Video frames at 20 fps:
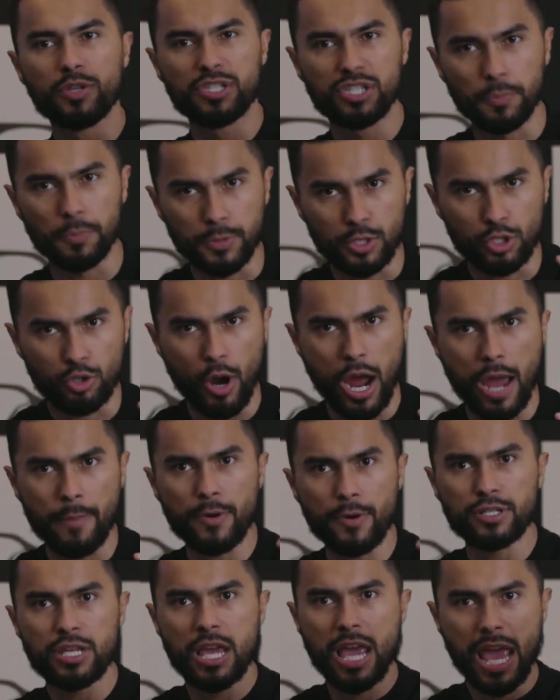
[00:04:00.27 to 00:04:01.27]
with
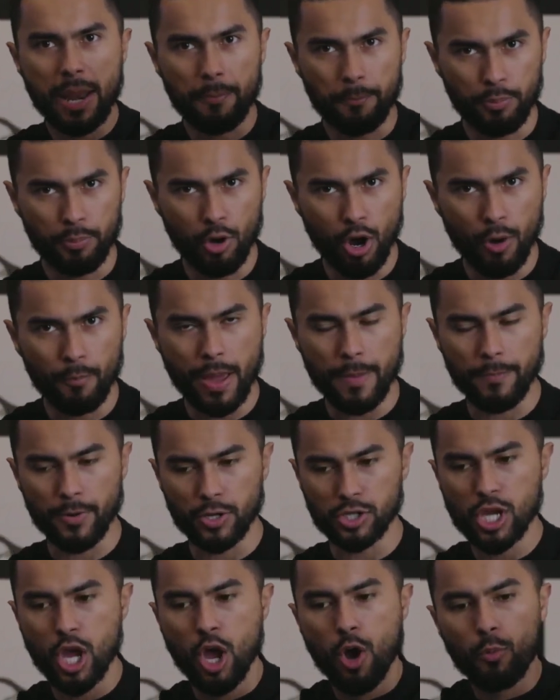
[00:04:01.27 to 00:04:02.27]
subscribers and pro
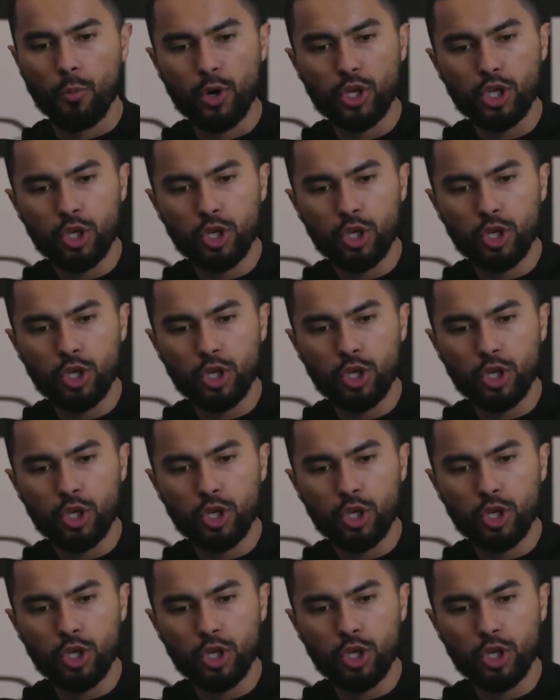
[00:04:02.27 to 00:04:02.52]
members where